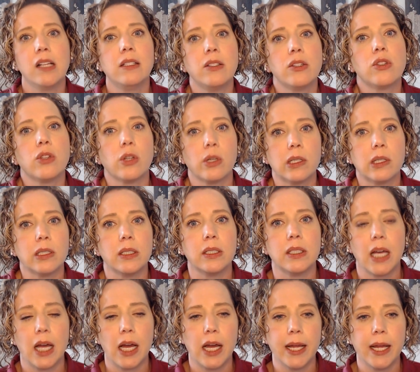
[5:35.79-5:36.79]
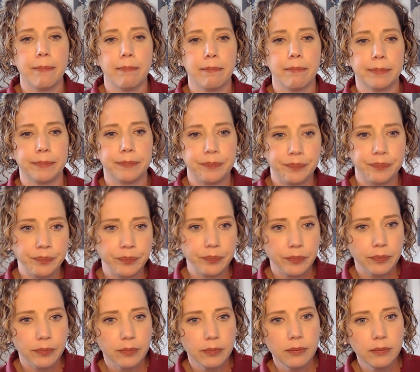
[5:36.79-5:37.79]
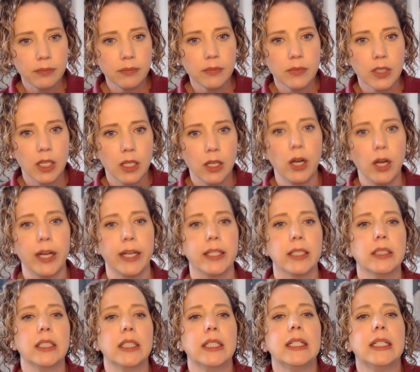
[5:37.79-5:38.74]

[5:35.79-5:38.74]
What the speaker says: uncertain time. All right.